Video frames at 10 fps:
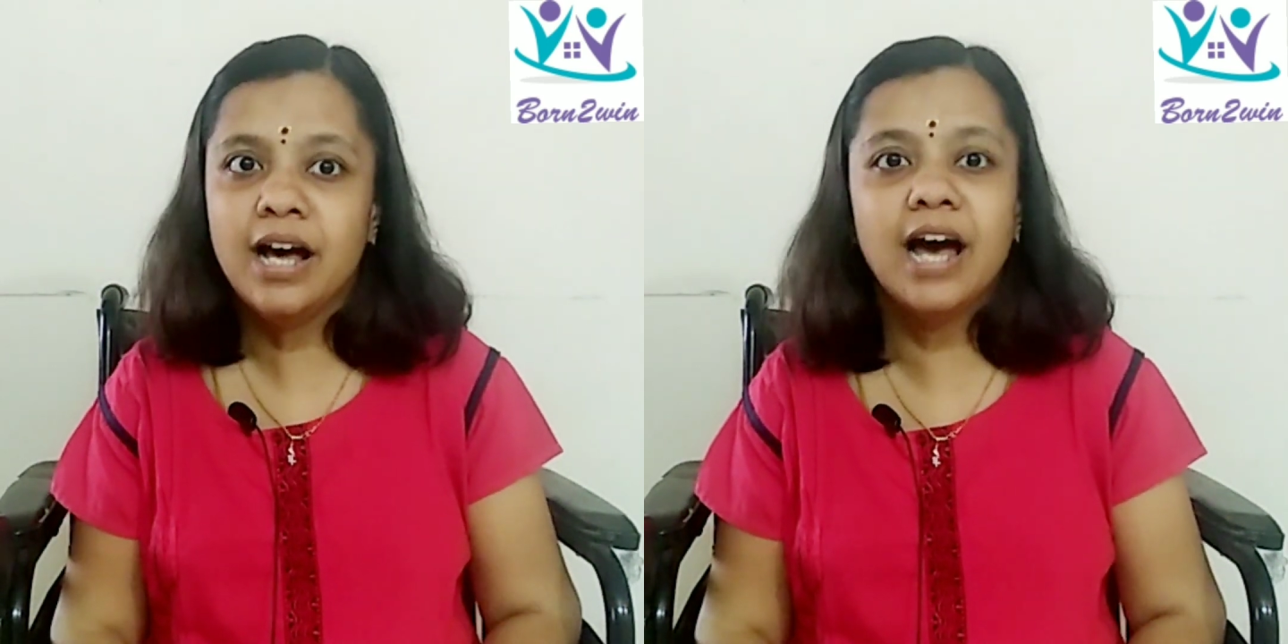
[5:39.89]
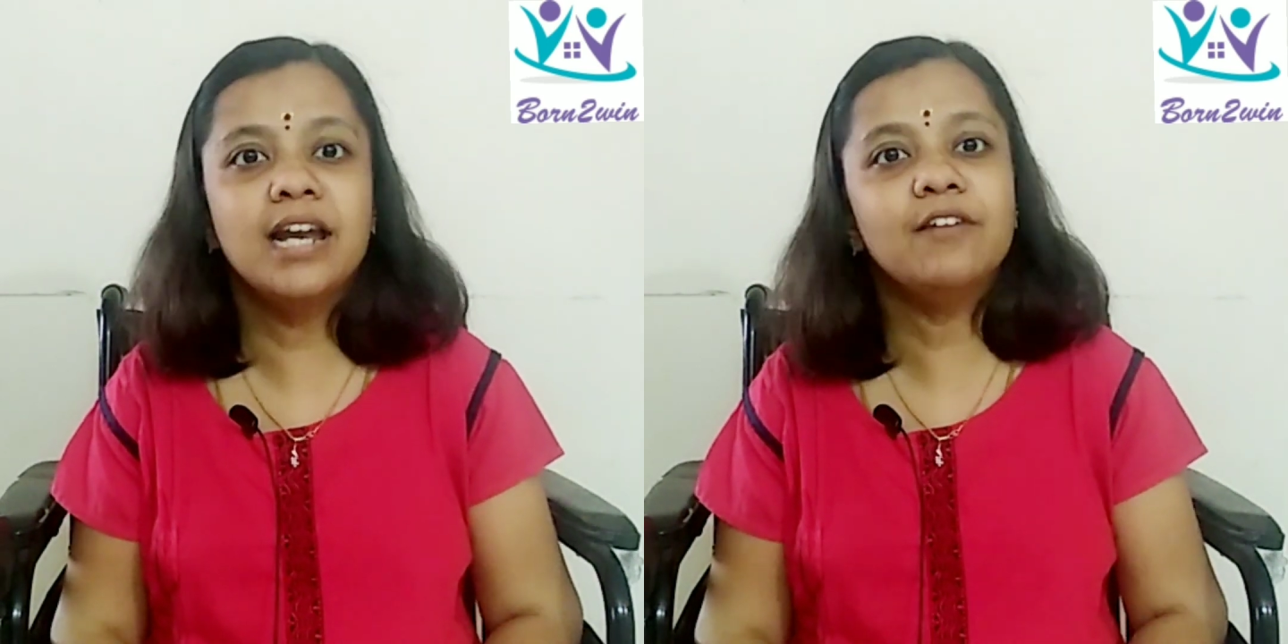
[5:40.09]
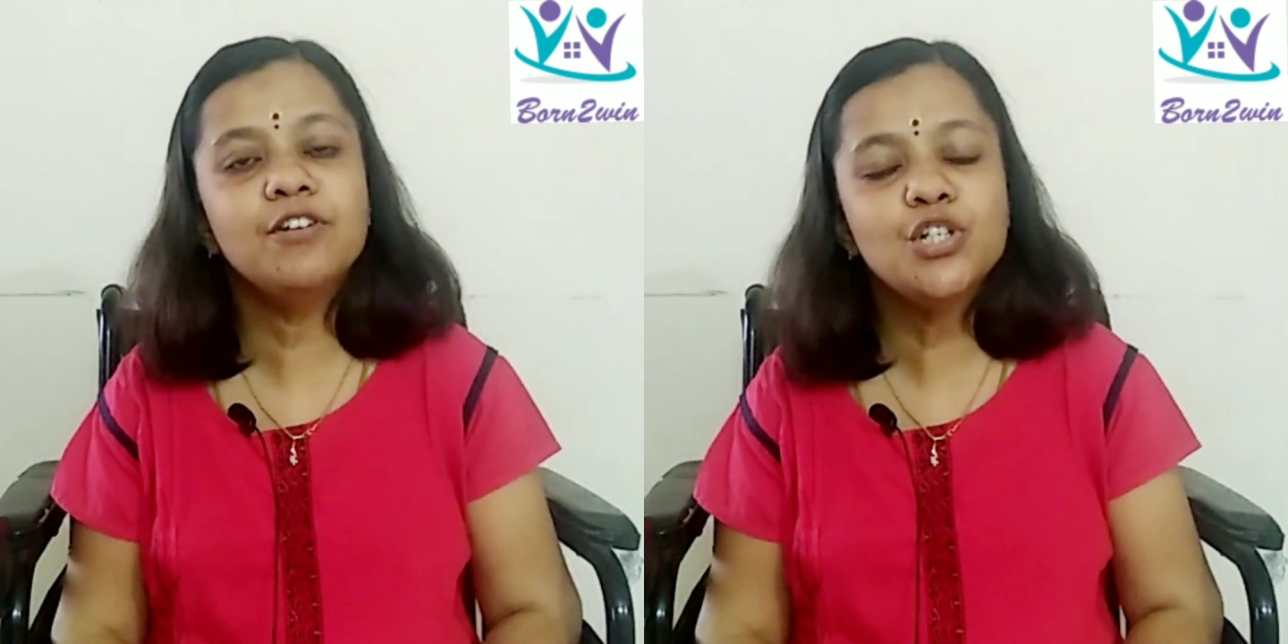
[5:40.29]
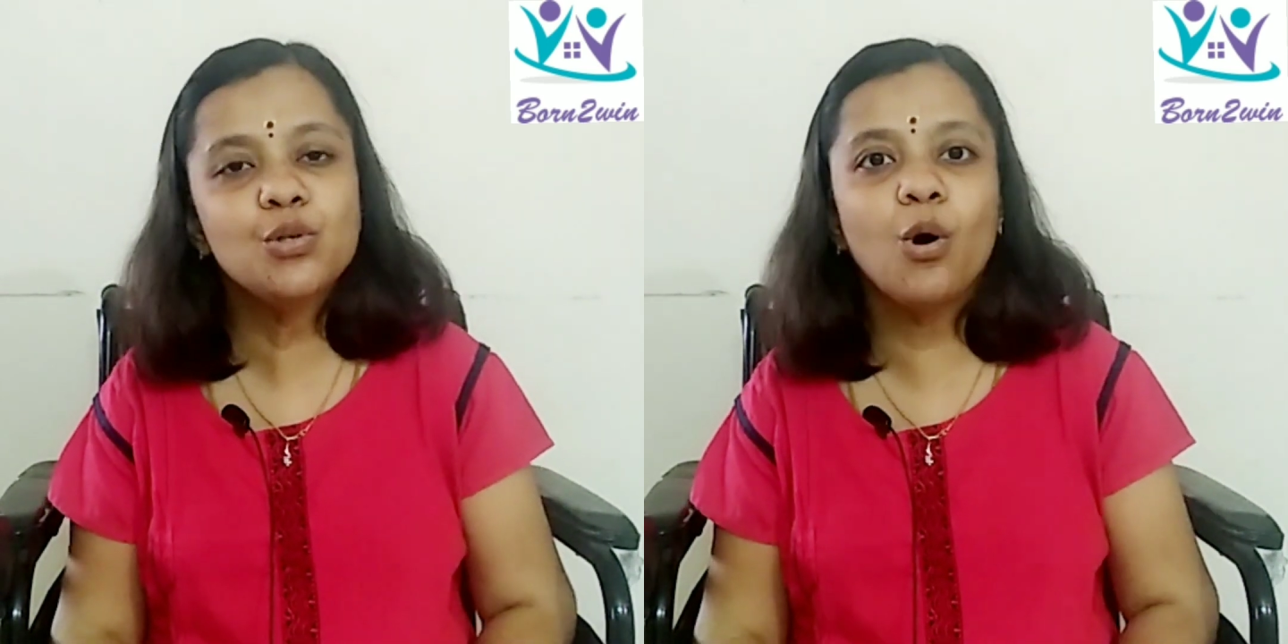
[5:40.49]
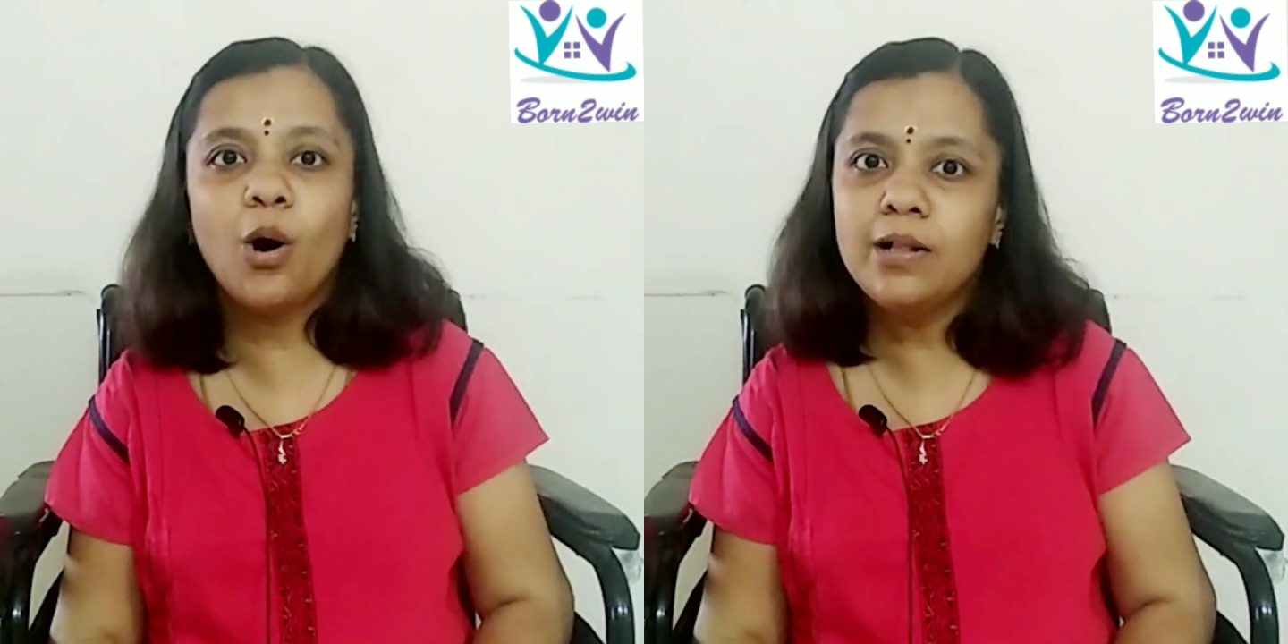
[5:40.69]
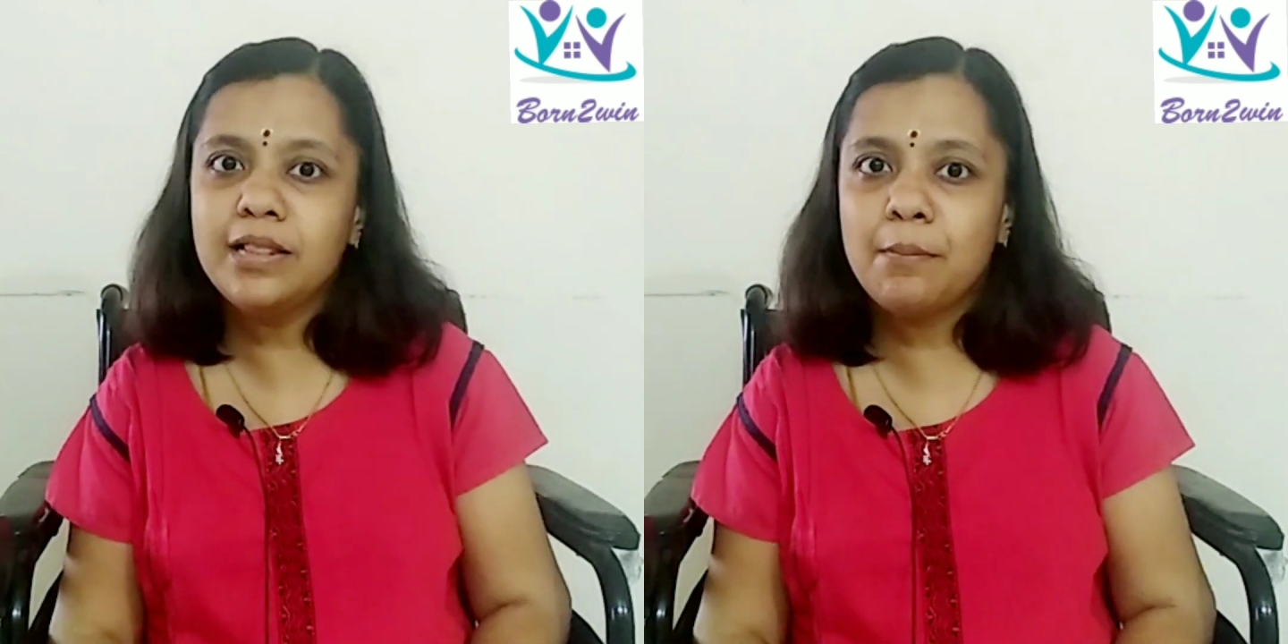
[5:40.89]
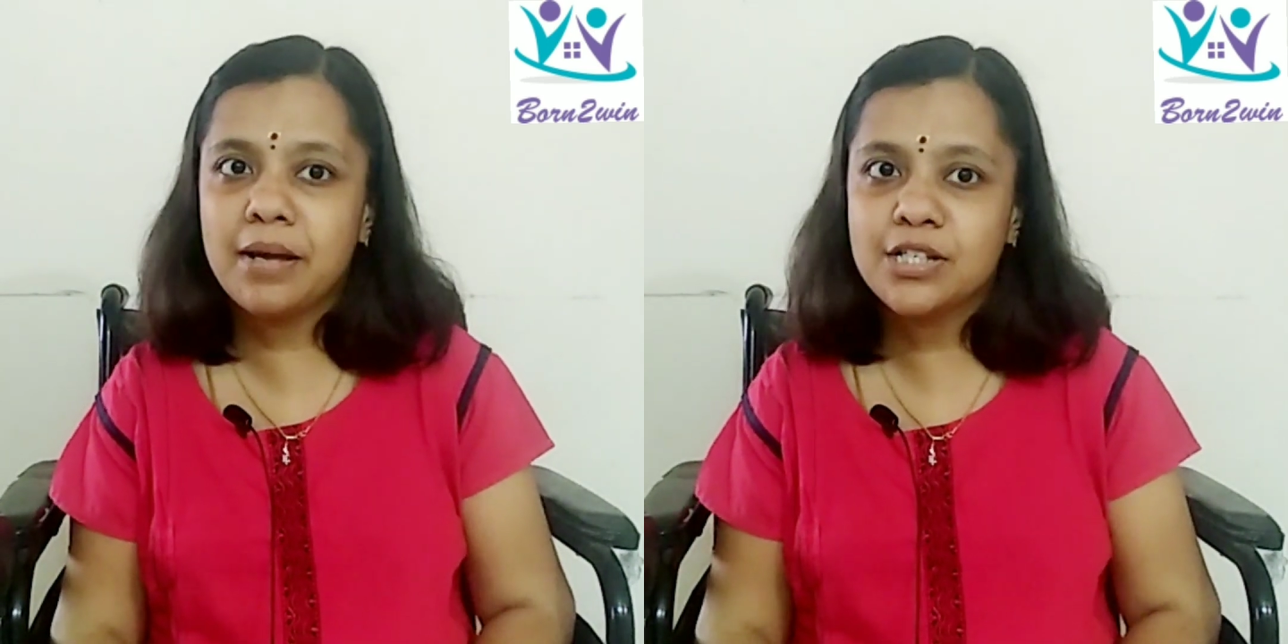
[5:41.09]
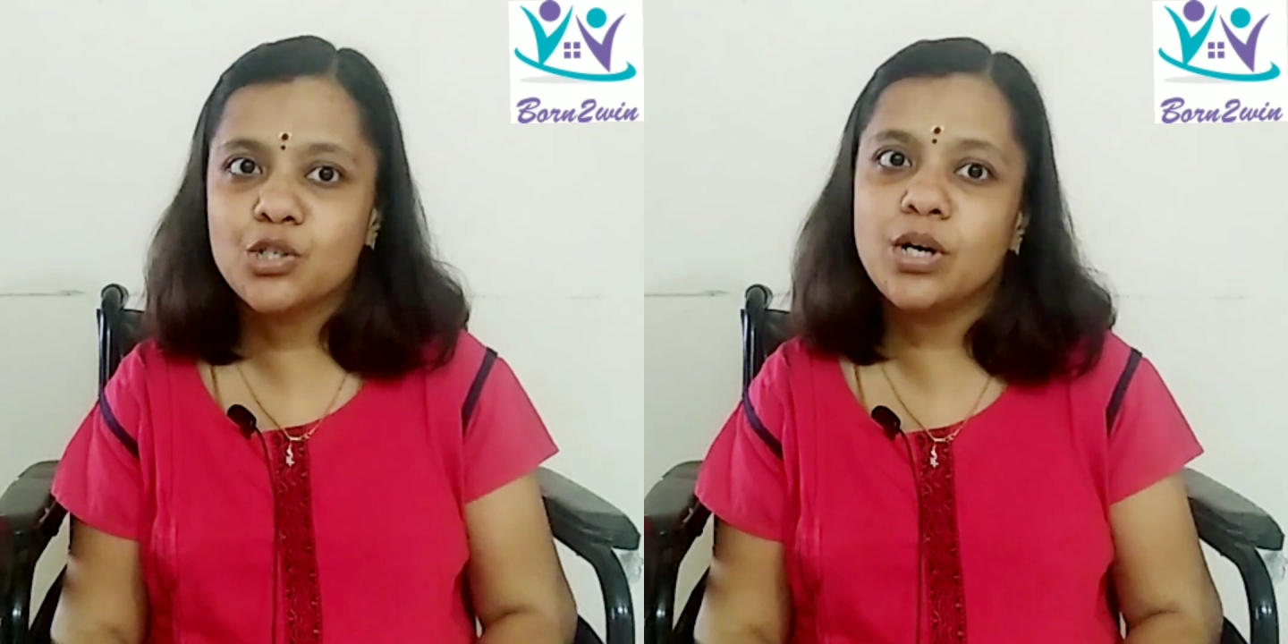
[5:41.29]
and I wish you all the
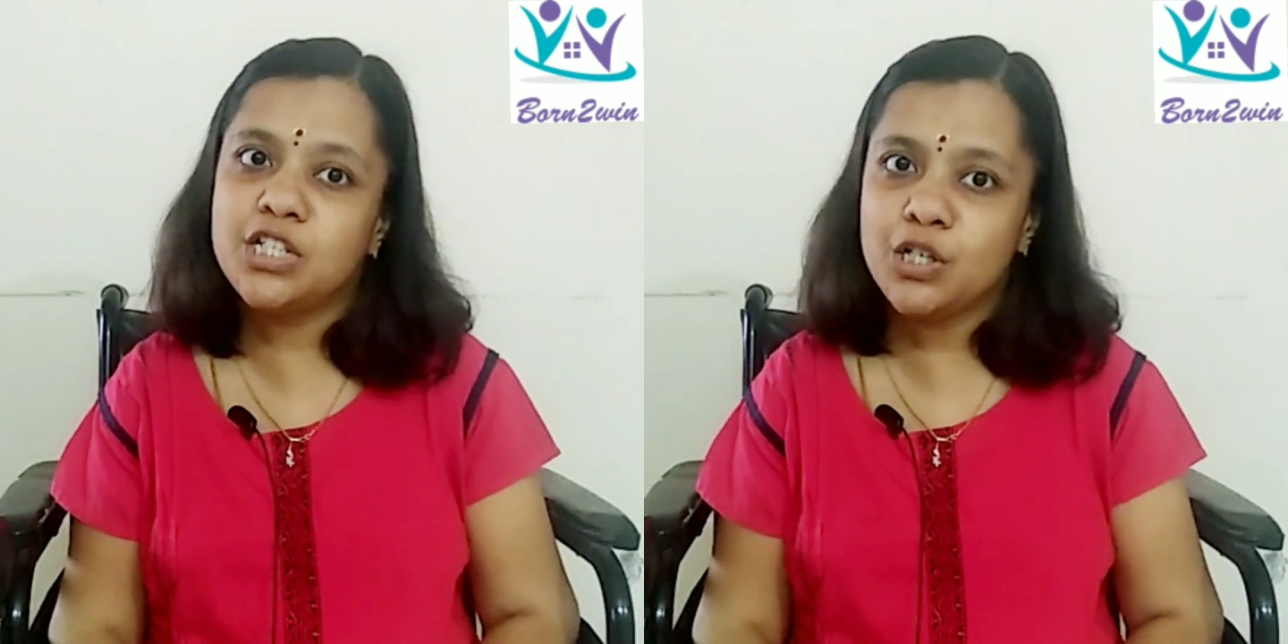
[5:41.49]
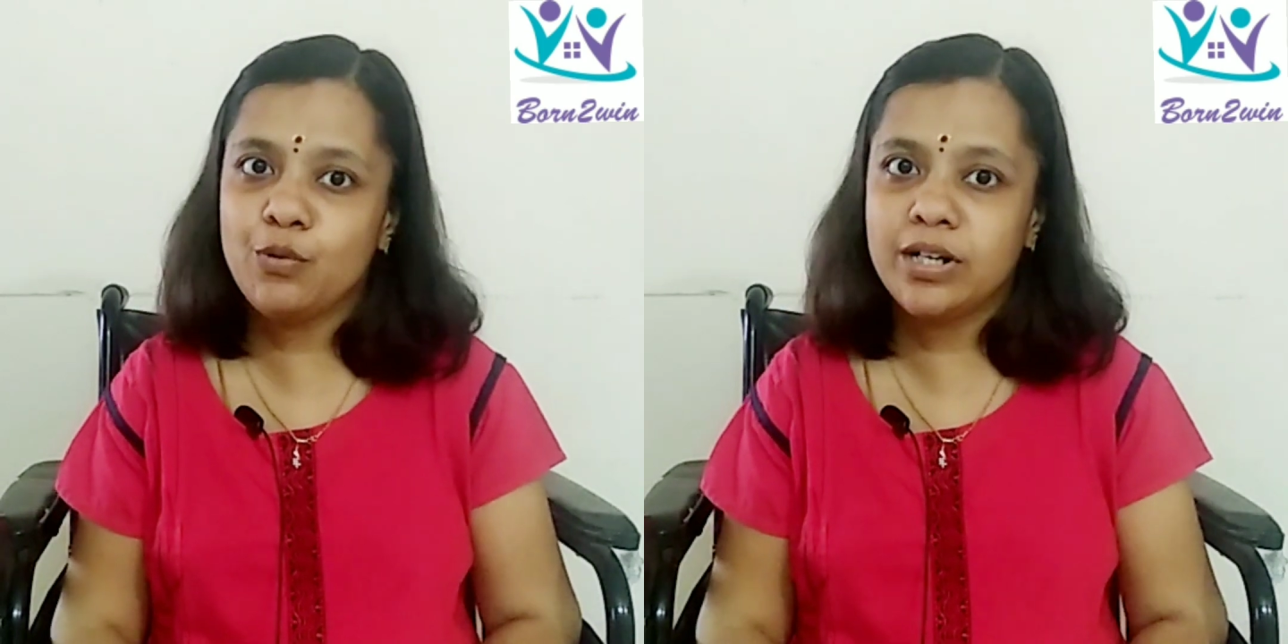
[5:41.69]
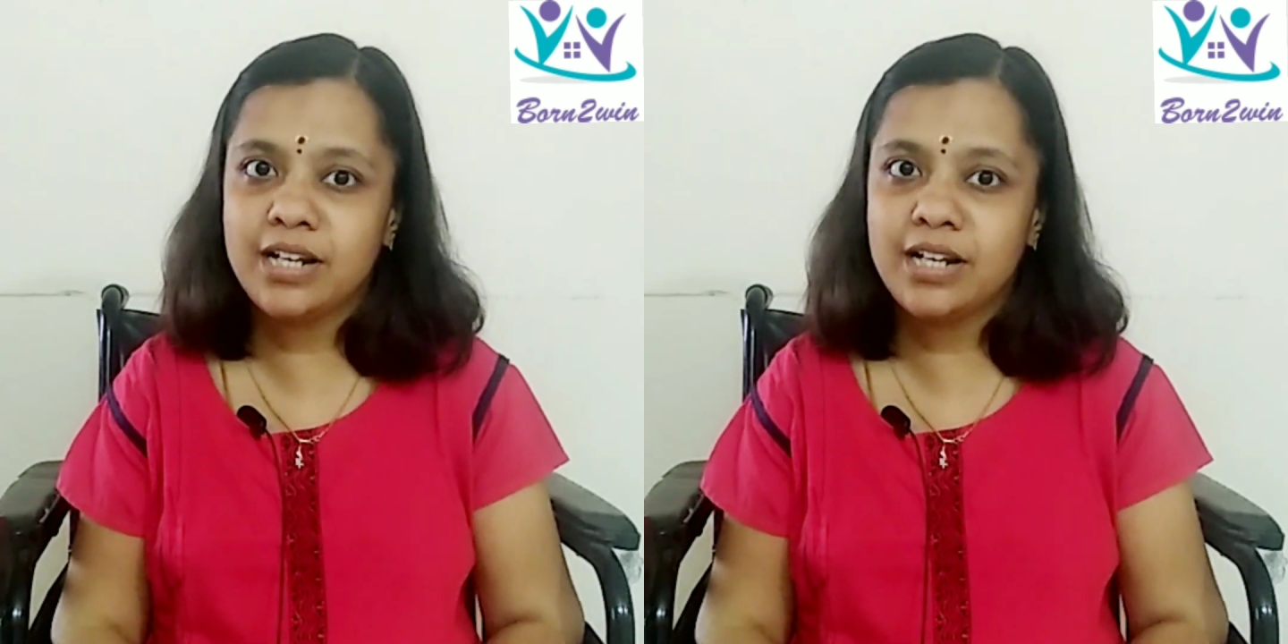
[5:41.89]
best to achieve your